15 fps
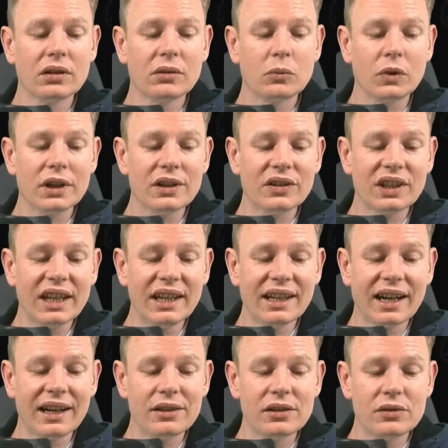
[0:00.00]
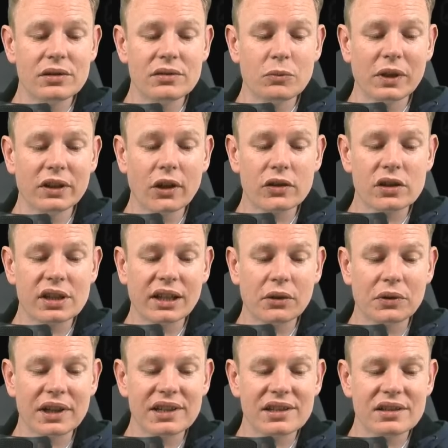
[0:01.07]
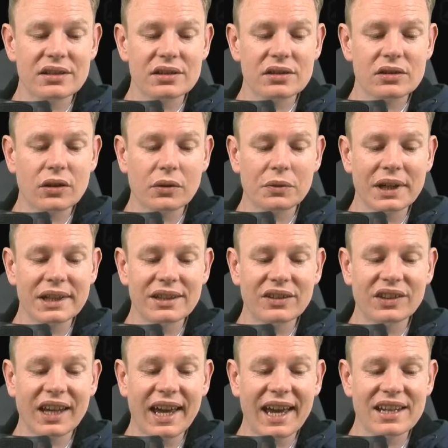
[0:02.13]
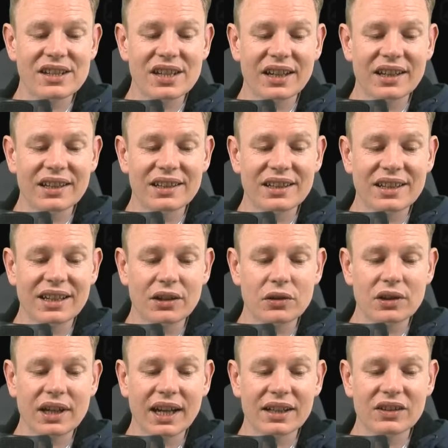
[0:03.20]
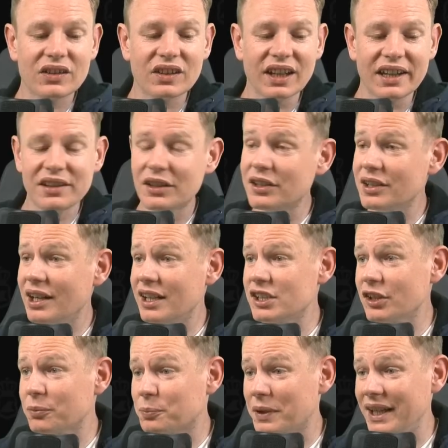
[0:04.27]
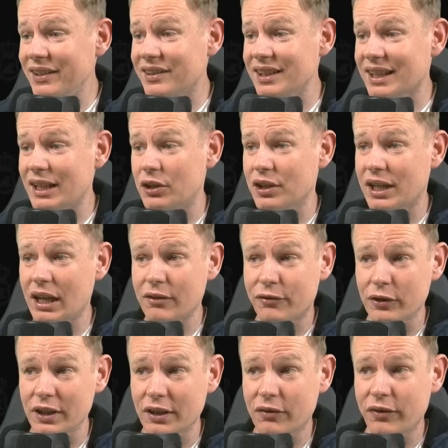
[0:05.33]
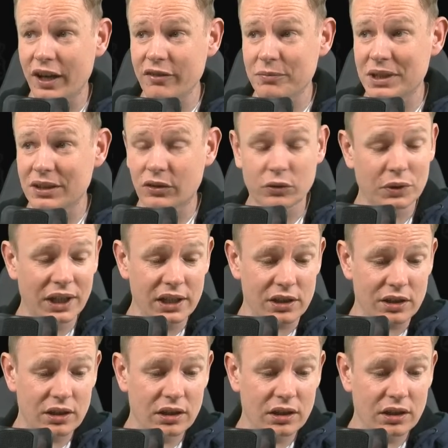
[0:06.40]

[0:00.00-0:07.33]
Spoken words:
What are you saying? I will not tolerate this anti-Caro-Kann slander? I just praised the Caro-Kann for like 5 minutes straight.